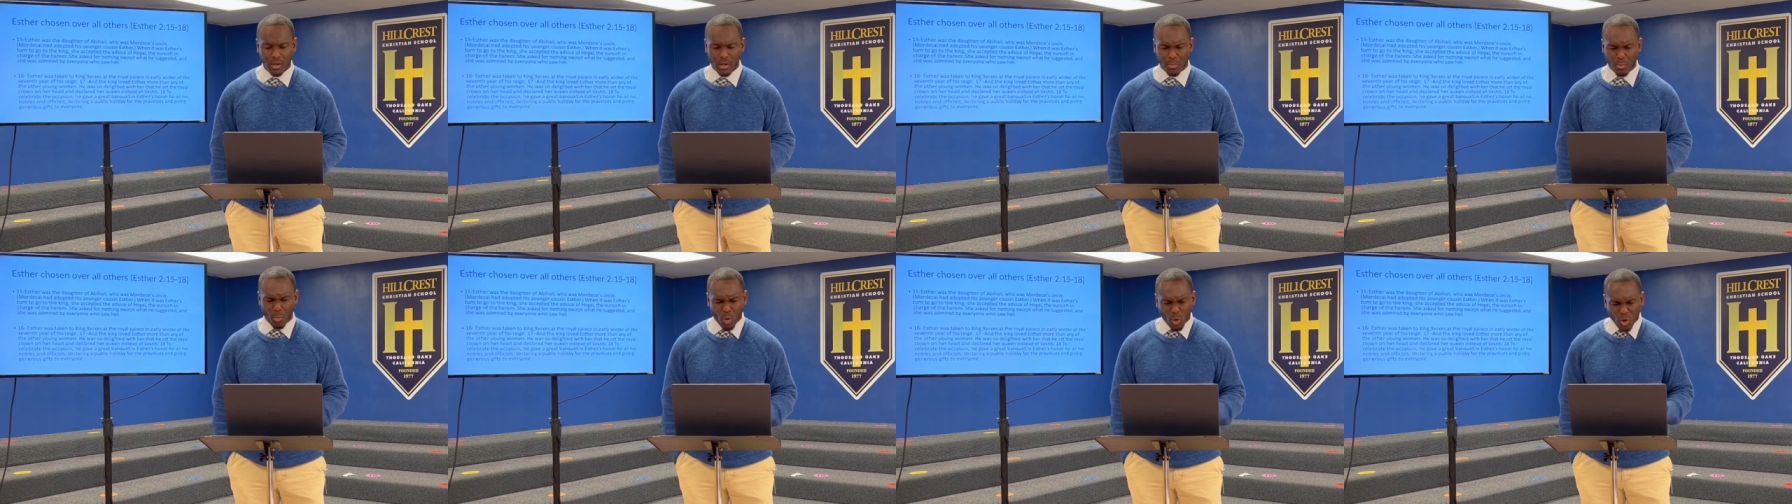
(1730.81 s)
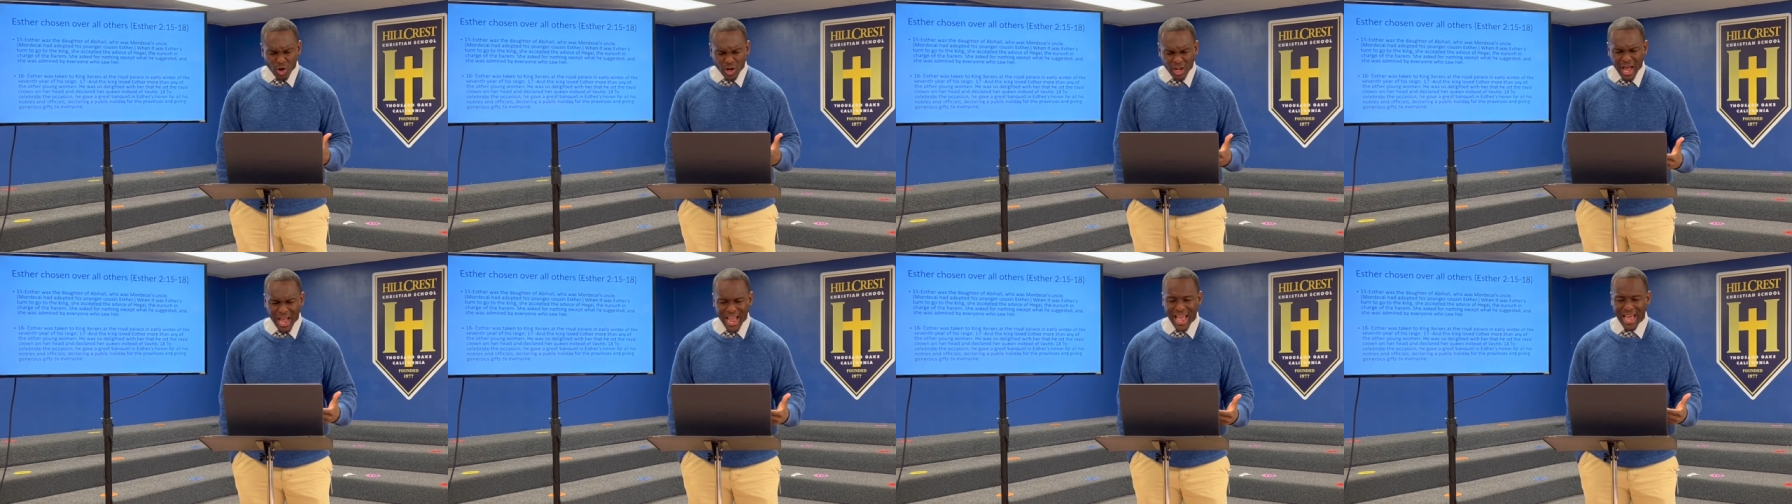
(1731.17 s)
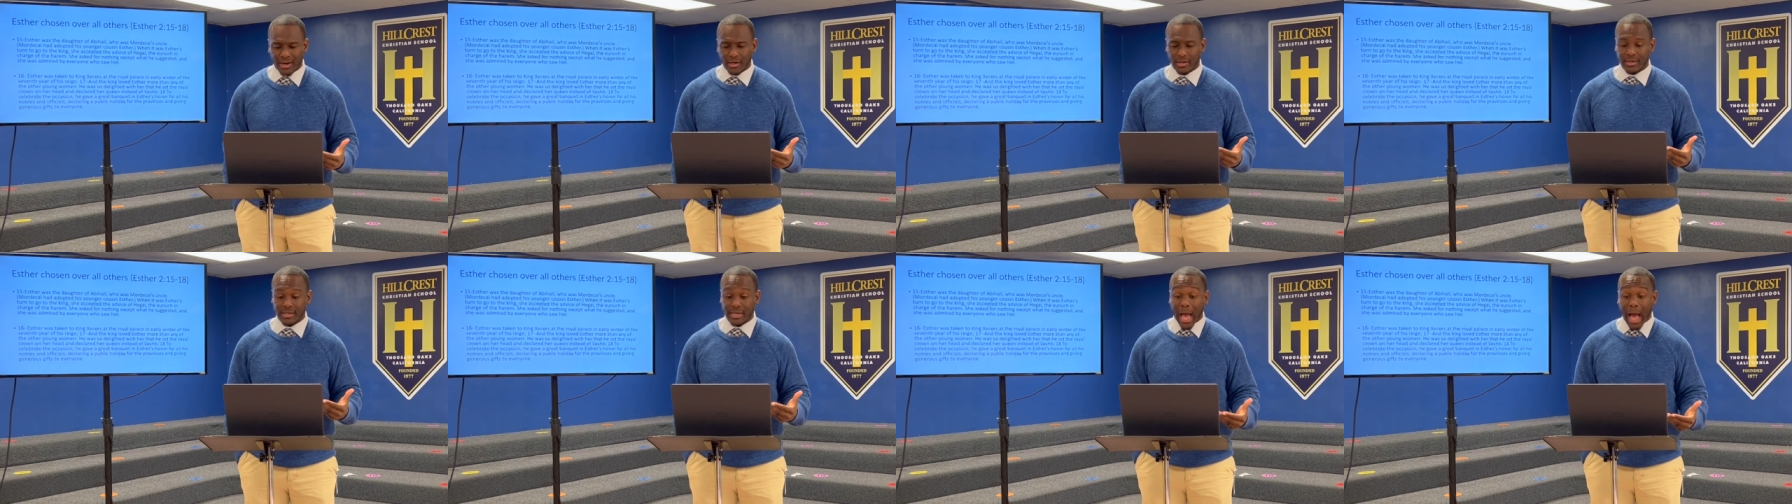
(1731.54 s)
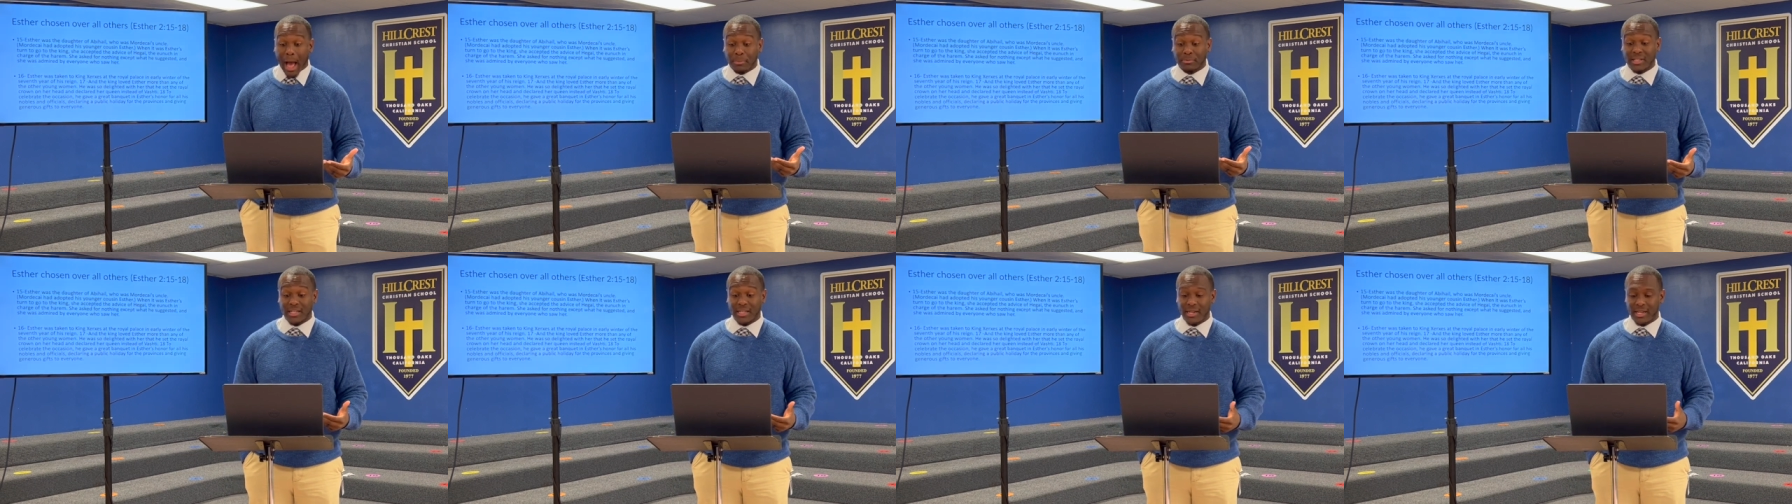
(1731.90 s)
Mordecai had
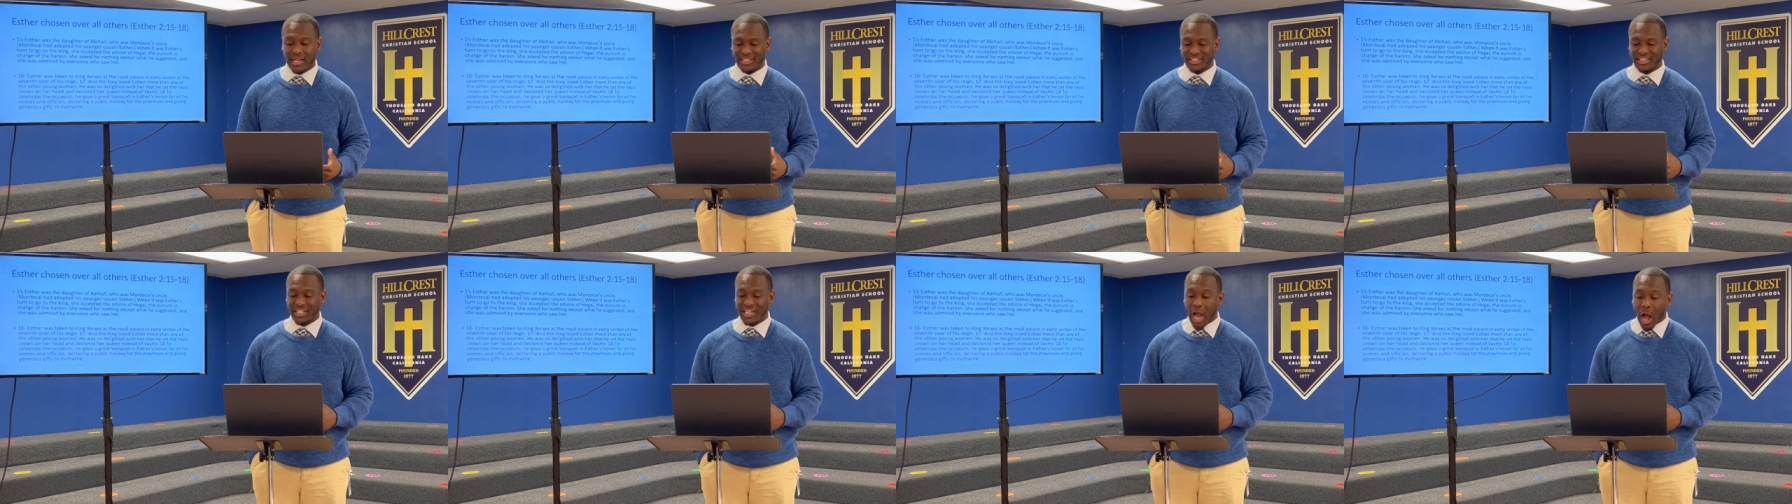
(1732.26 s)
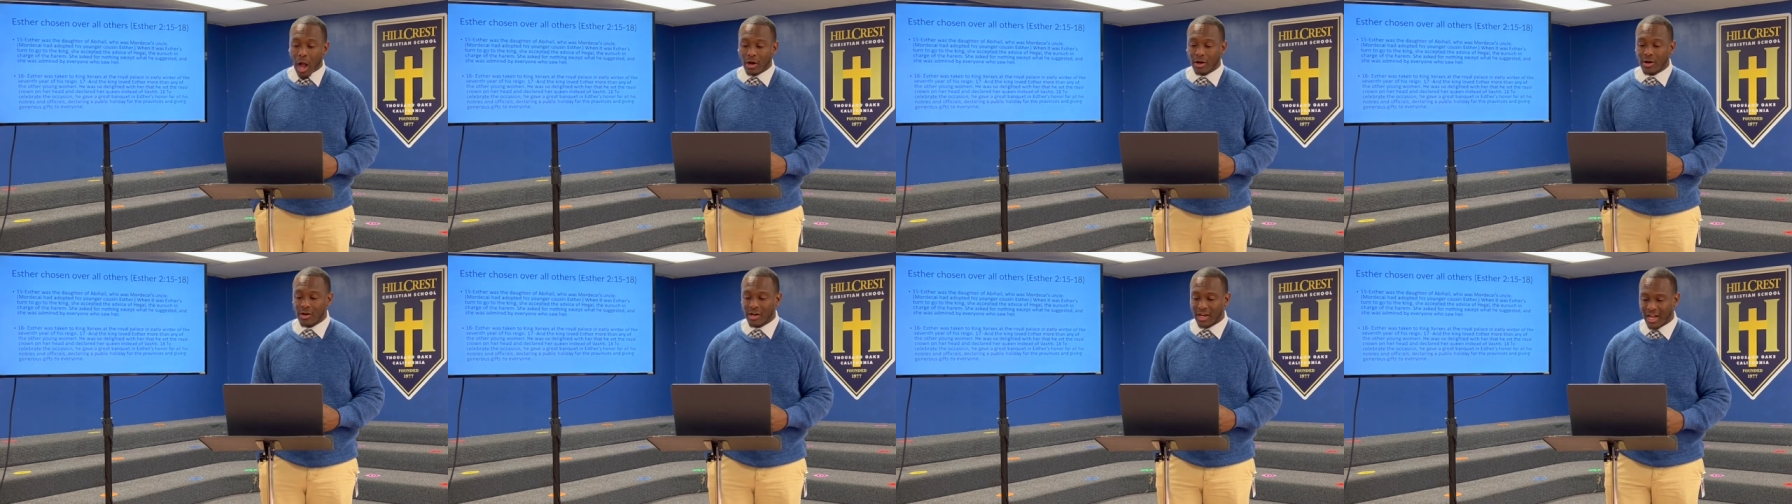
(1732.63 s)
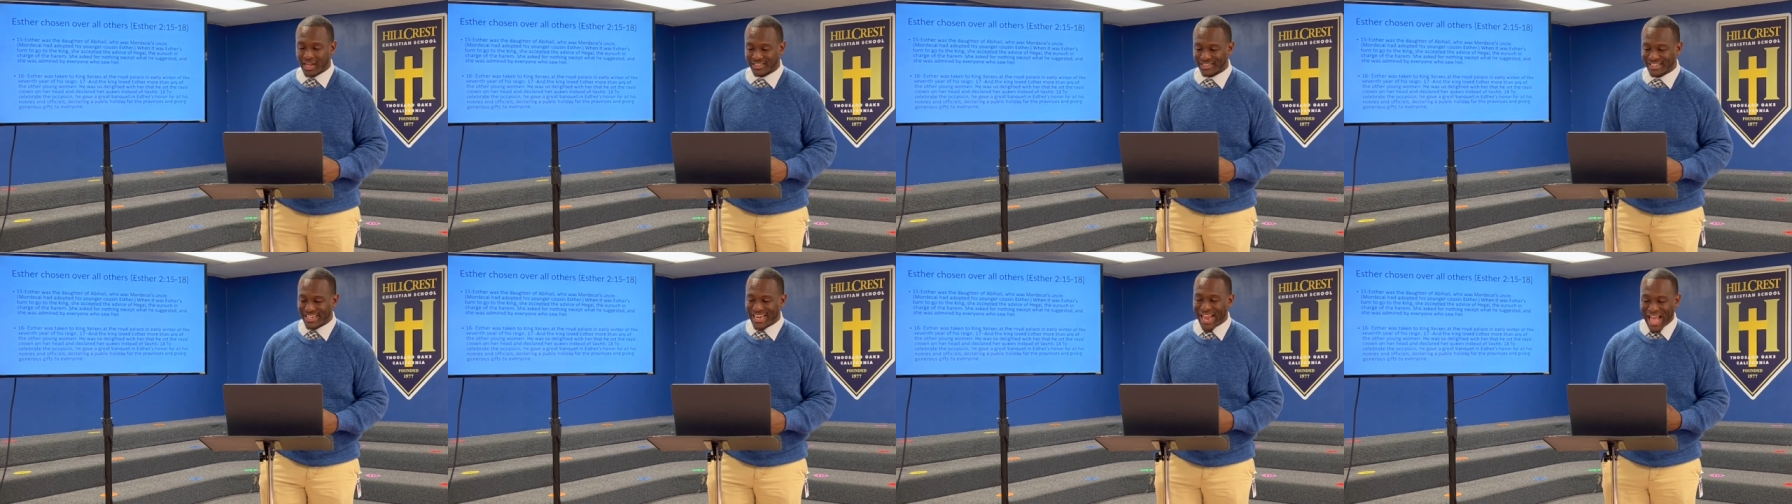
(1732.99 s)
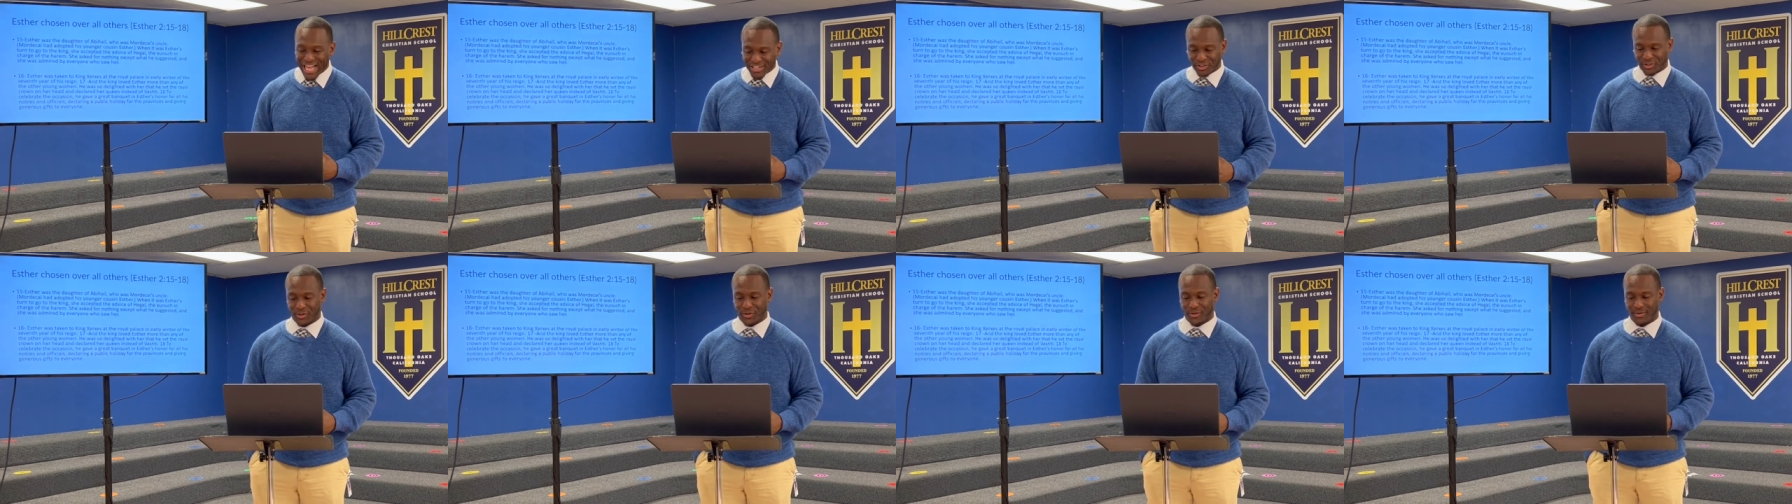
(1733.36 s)
adopted his younger cousin
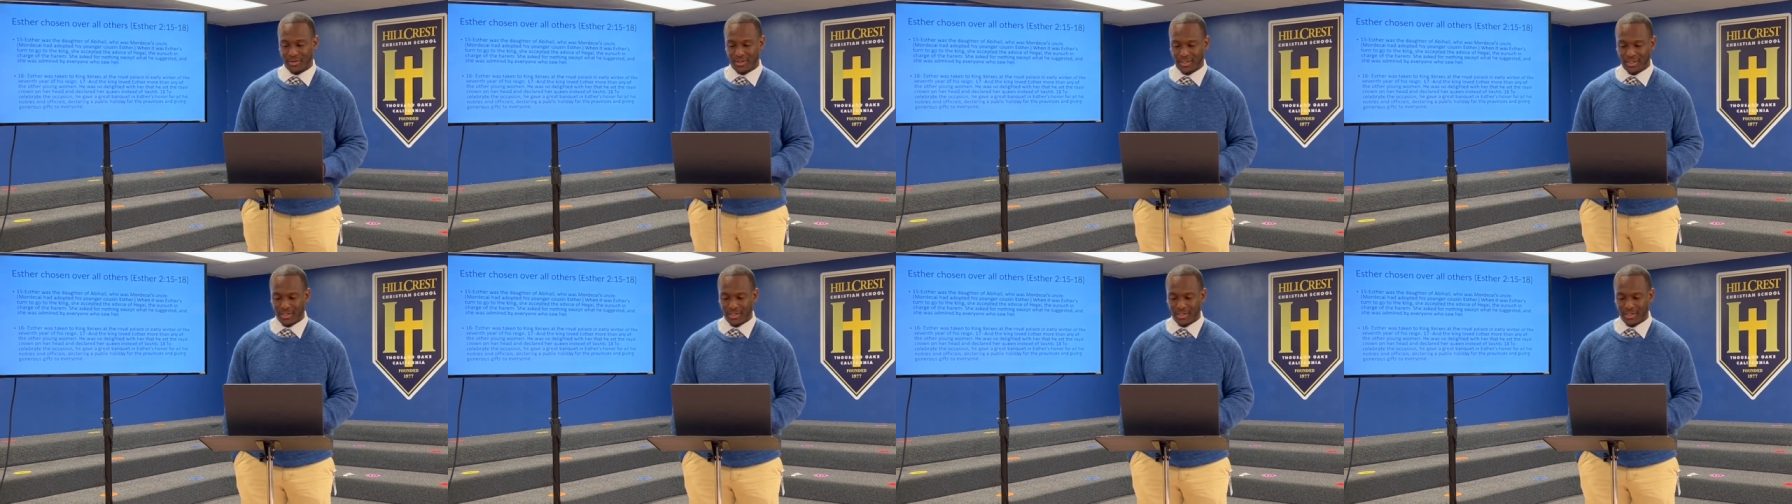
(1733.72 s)
Esther.